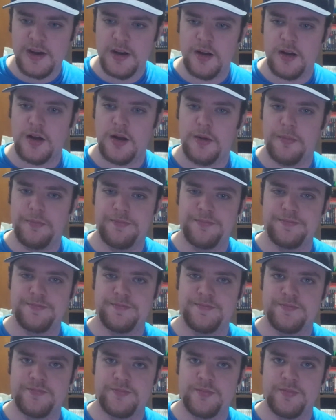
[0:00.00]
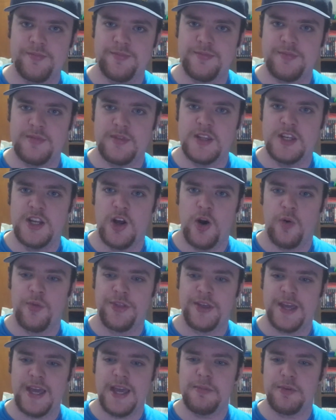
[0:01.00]
um, you know,
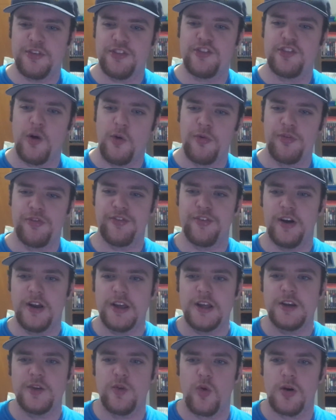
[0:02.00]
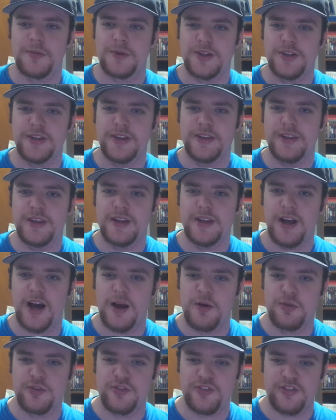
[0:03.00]
the game is so funny normally that
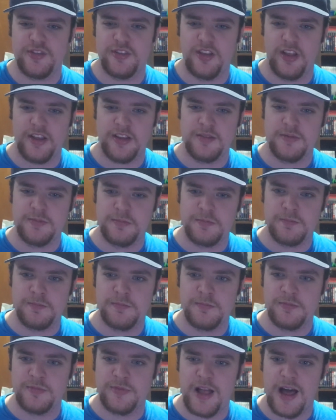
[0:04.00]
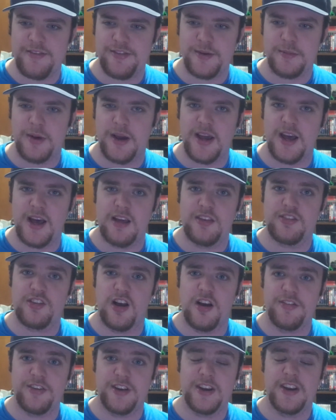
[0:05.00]
I was like laughing my ass
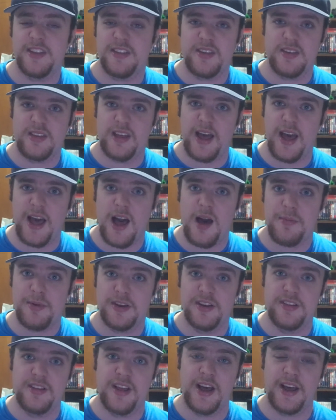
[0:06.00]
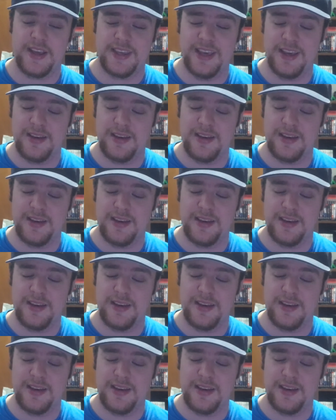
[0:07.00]
off at anything that happened in that